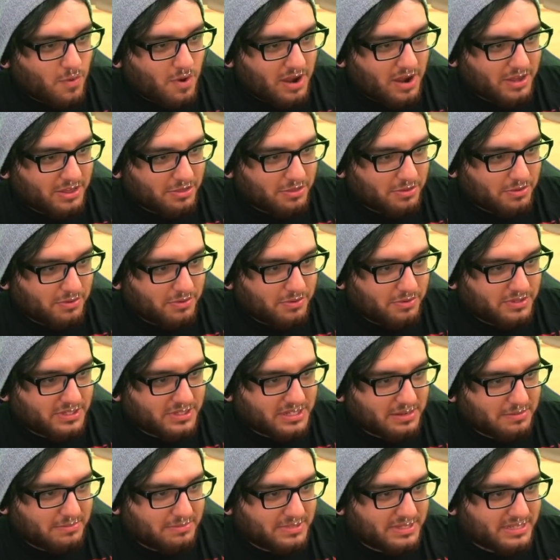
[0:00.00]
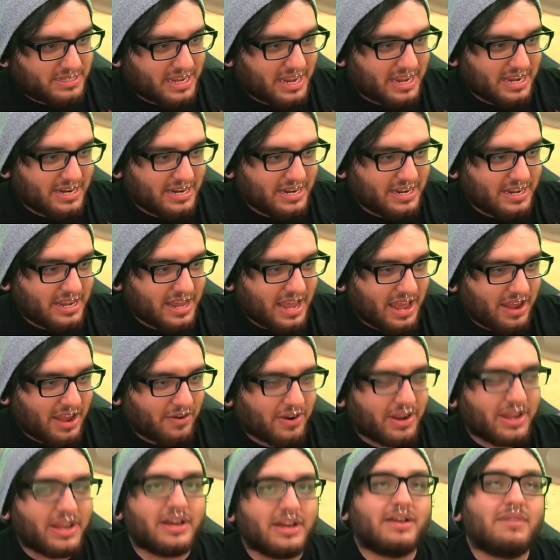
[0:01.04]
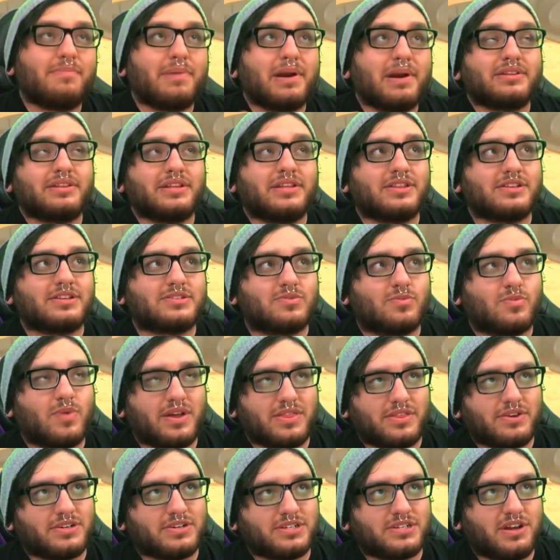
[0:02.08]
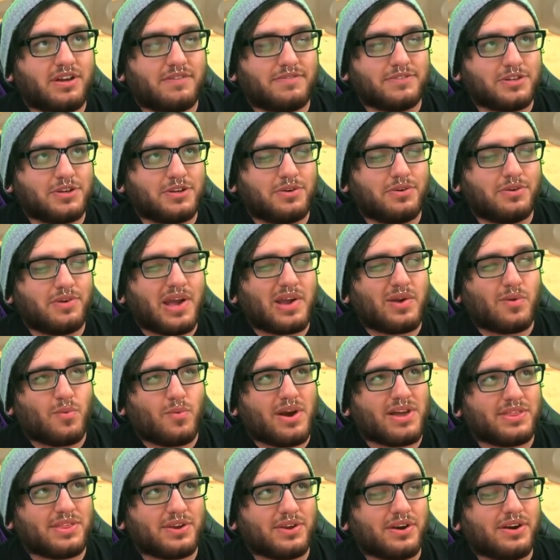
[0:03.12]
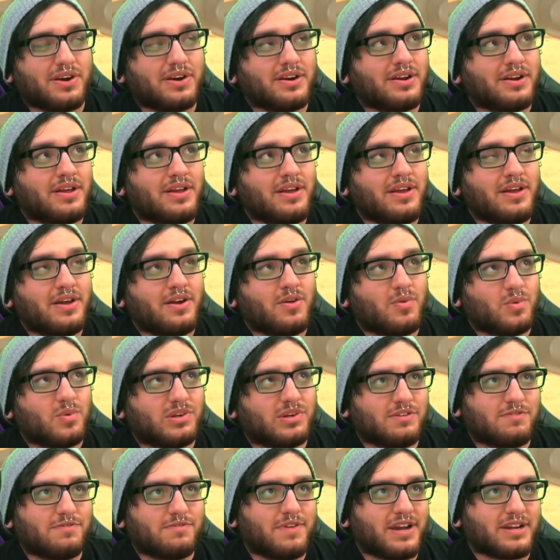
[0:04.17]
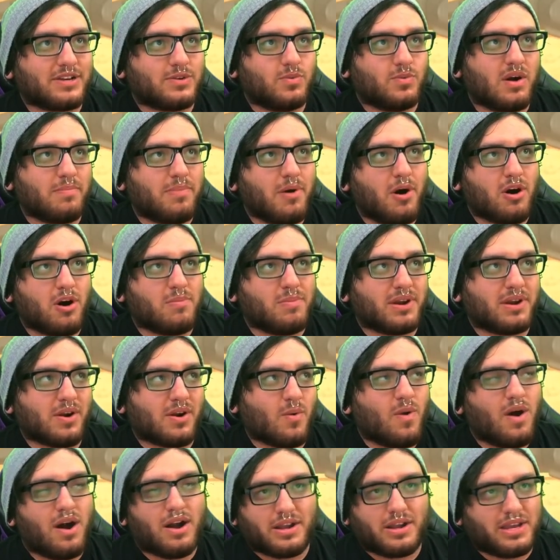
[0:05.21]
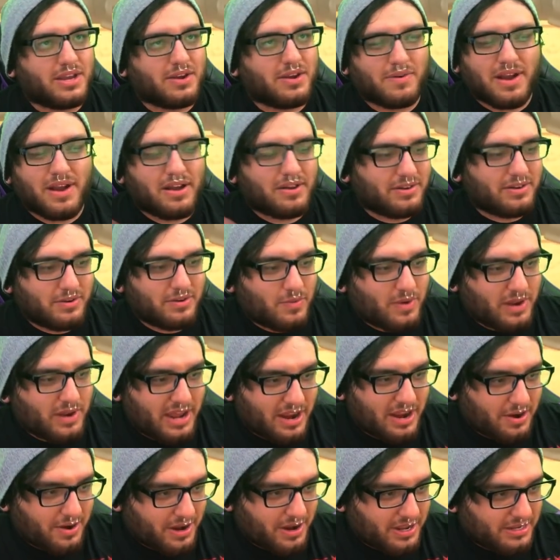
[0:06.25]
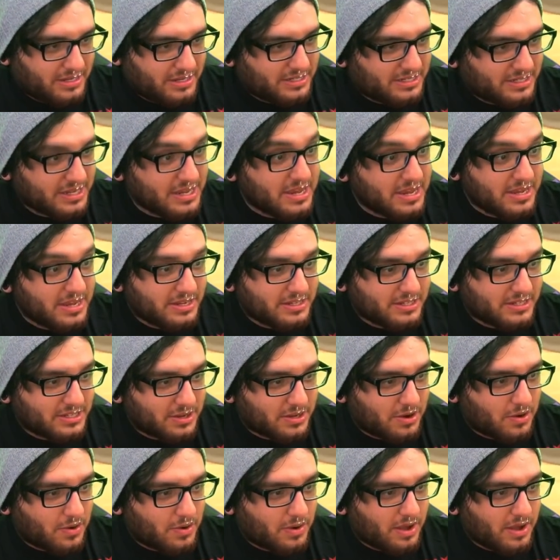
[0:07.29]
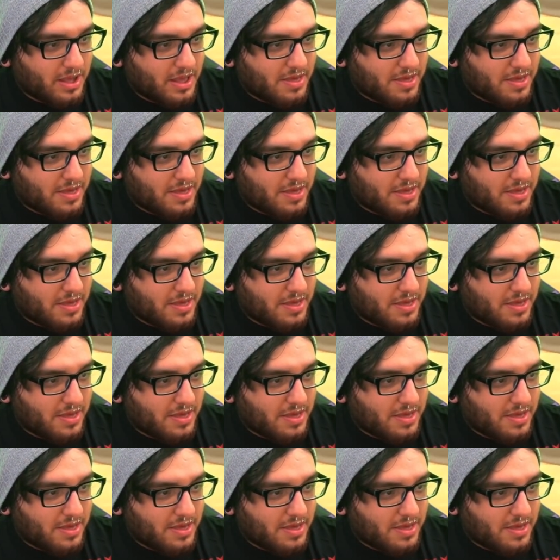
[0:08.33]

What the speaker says: walking through some sandy area. Apparently there's weather stuff too, and weather will affect what Pokemon are walking around in what areas. So